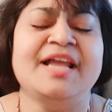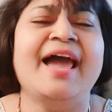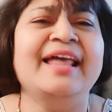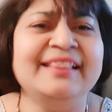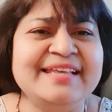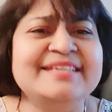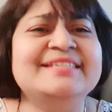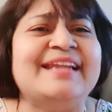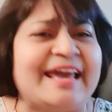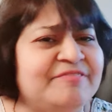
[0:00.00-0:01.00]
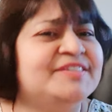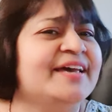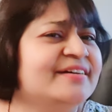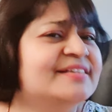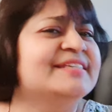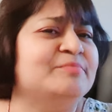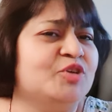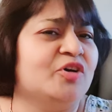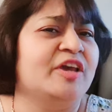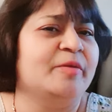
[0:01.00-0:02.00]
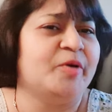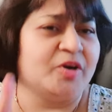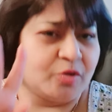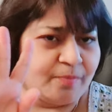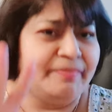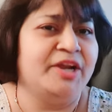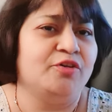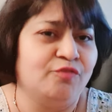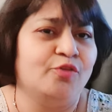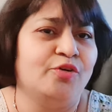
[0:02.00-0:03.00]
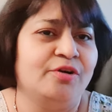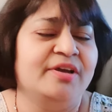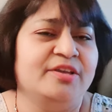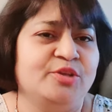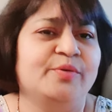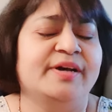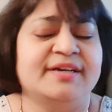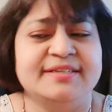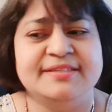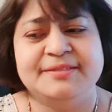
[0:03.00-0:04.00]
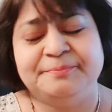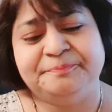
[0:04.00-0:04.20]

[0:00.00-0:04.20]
And these life cycles I'm talking about are uh, made of four yugas.